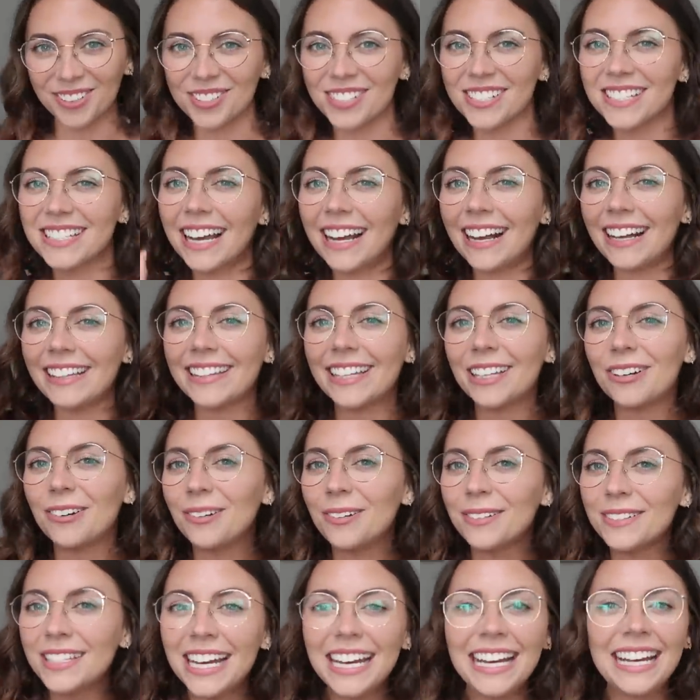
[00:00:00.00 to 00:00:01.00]
Just like a
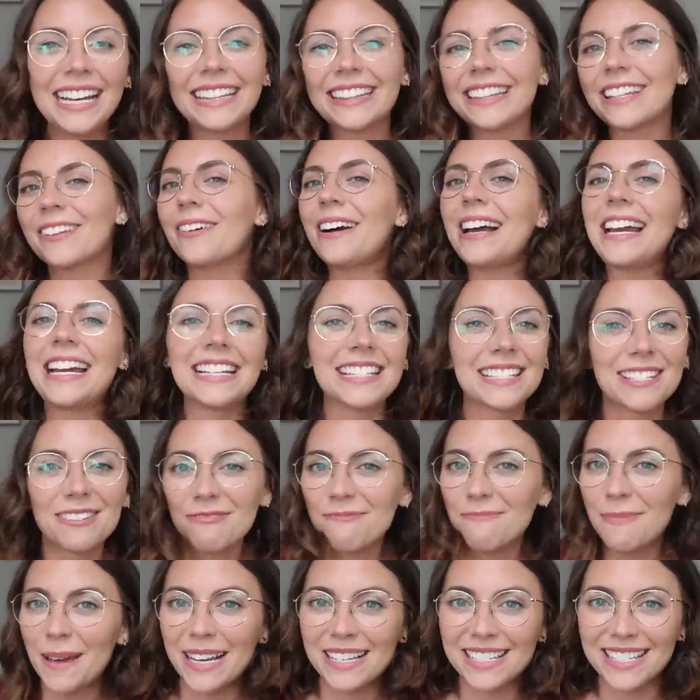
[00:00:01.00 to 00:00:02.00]
little, little hint
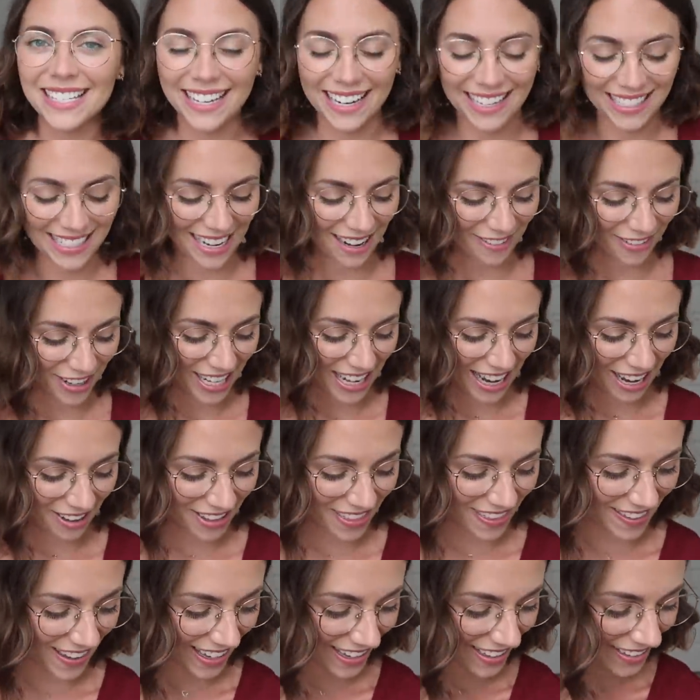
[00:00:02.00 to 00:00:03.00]
of pixie dust every now
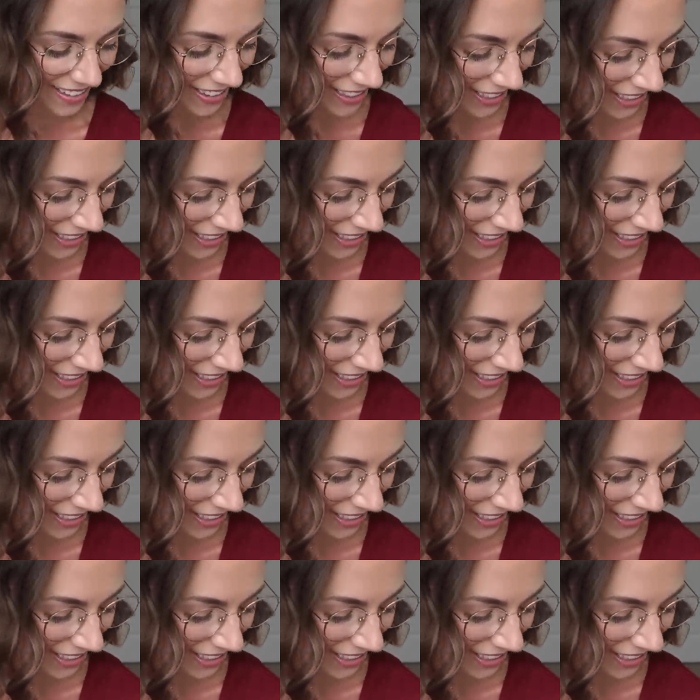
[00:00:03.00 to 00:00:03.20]
and then.